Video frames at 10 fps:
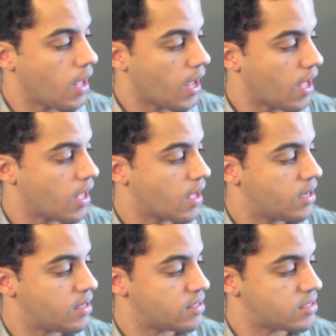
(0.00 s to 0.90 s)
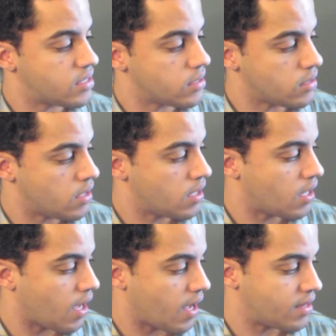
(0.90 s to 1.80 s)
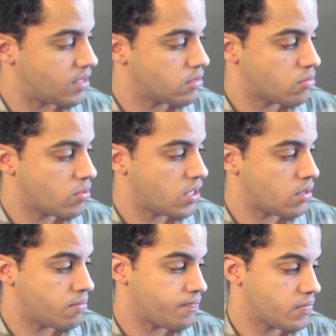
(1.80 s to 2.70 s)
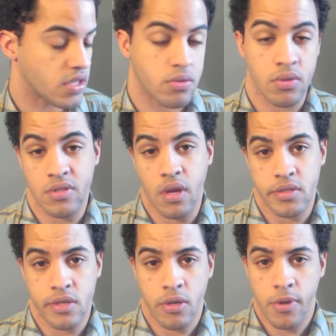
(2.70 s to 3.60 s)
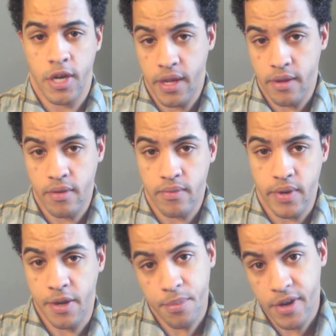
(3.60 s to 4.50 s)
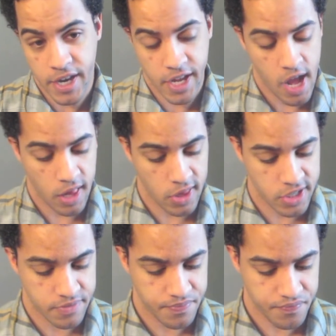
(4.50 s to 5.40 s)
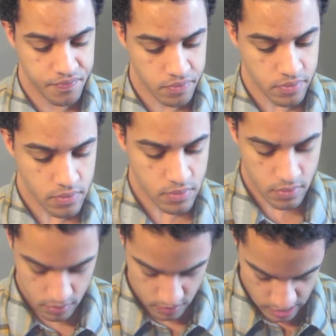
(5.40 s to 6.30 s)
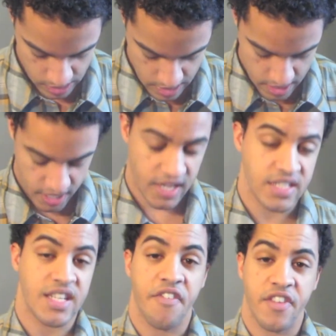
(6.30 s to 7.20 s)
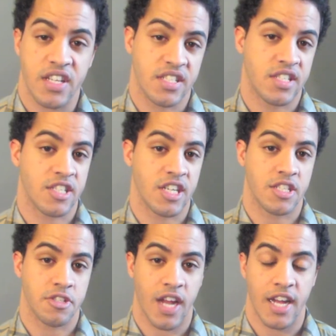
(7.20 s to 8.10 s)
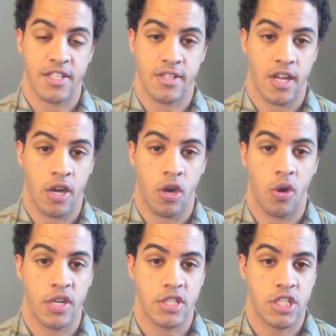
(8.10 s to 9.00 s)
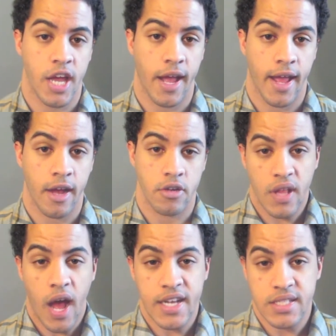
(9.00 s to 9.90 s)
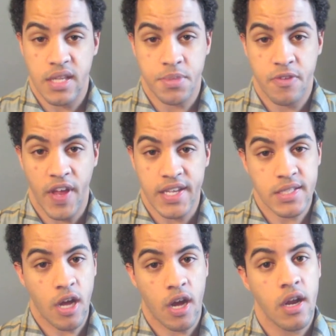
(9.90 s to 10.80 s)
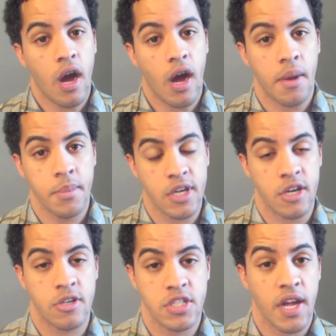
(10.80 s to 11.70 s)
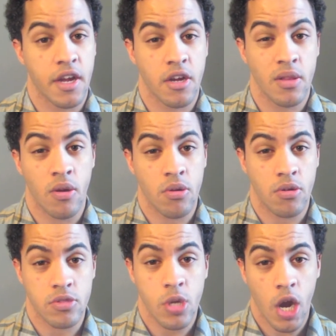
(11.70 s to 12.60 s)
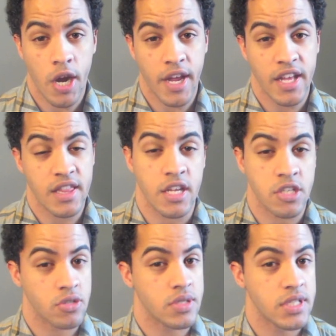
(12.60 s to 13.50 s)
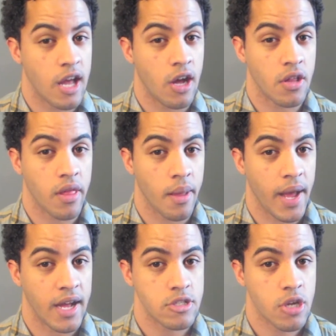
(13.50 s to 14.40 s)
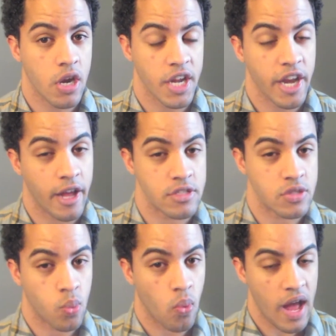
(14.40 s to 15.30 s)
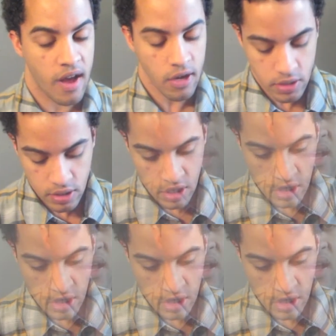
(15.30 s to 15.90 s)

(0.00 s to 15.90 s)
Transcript: And yeah, this one, this one's also a pretty, very pretty color. And I definitely suggest you guys go check out eyeslipsface.com. Go check your local Target. They do sell them at Target as well